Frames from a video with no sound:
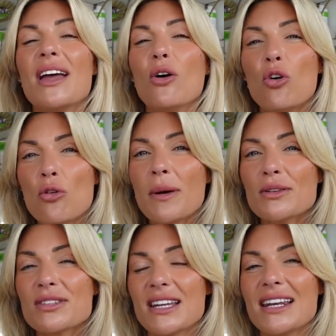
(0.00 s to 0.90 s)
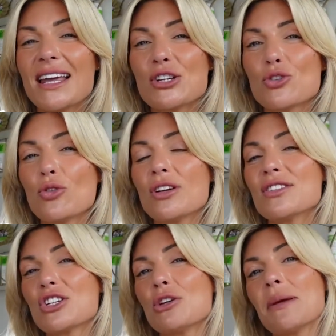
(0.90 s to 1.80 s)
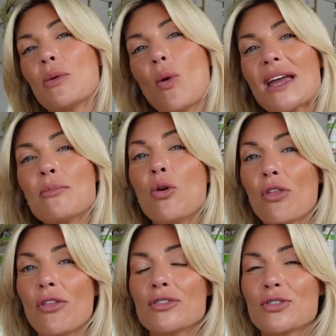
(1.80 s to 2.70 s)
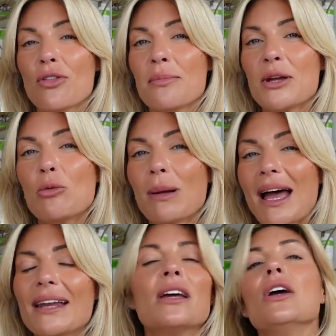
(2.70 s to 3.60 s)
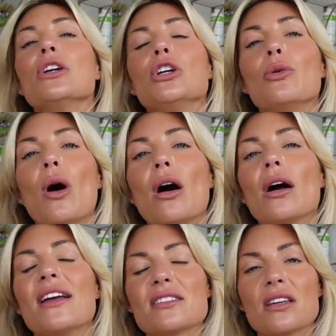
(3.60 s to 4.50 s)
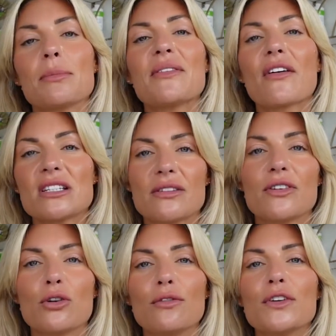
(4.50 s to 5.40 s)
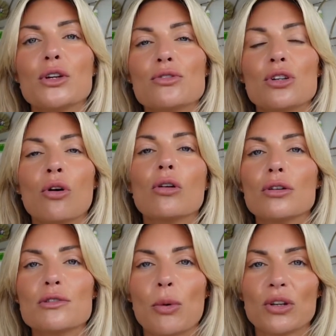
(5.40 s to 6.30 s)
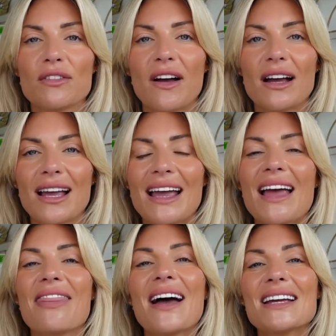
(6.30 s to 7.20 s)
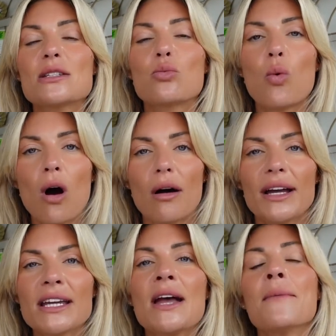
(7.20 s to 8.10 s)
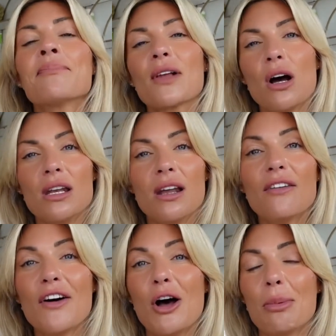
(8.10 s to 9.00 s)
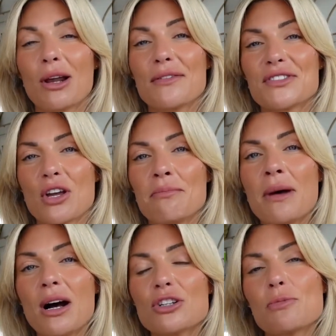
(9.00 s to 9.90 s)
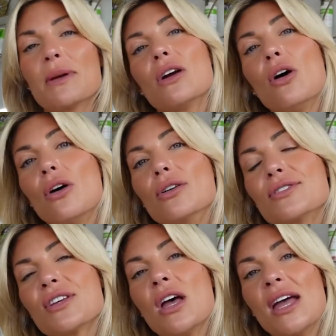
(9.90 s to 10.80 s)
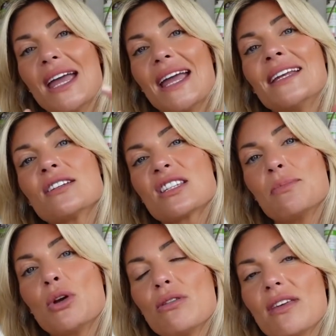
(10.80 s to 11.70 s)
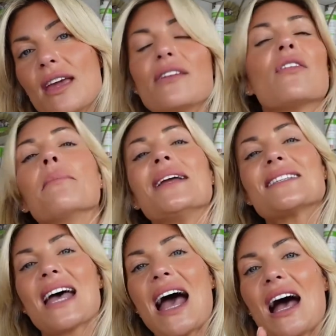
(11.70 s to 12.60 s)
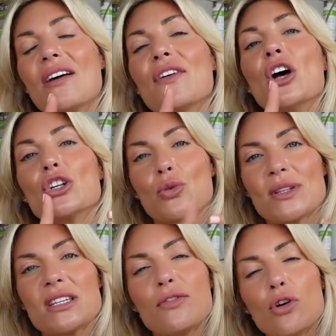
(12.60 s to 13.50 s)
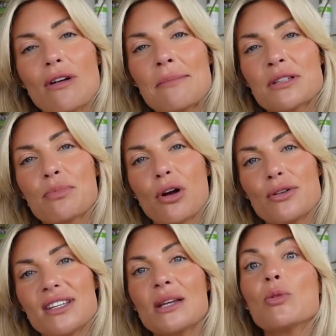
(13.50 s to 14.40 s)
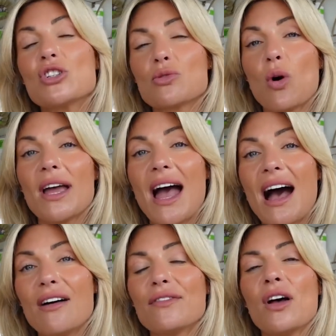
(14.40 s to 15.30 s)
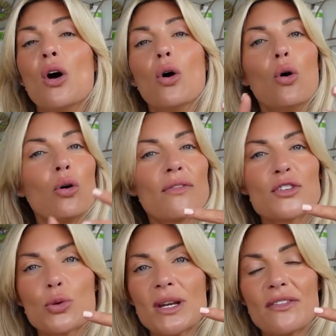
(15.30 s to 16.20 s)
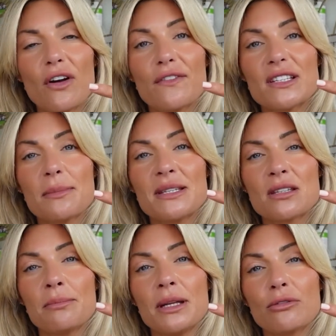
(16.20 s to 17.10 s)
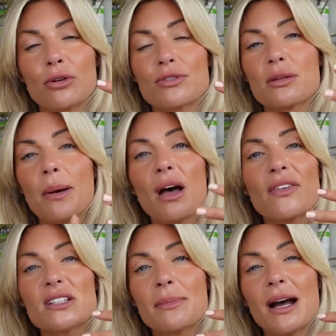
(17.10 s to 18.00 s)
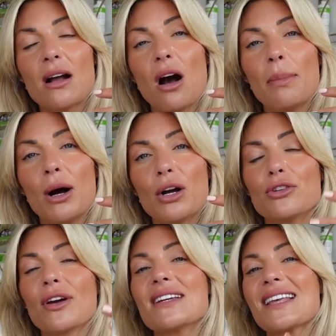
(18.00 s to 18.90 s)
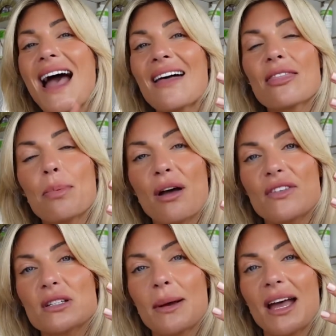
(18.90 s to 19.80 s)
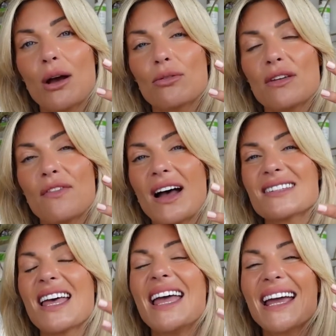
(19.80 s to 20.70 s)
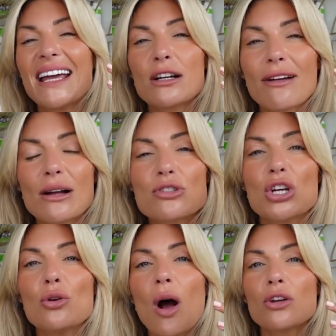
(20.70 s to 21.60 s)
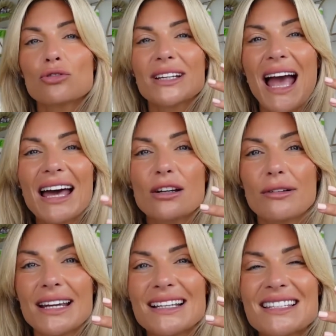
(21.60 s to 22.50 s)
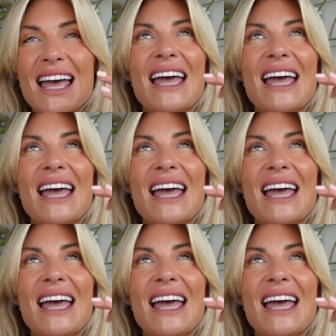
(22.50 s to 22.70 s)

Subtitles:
almost, unless you're consuming way more than that's on the meal plan, it's going to be very difficult for you to not lose body fat, okay? And that is why I love Herbalife so much, because in a smoothie, for me to have 24 grams of protein, which is what I have, all of the 25 vitamins and minerals, the perfect amount of carbohydrates, and the perfect amount of healthy fats in around 200 calories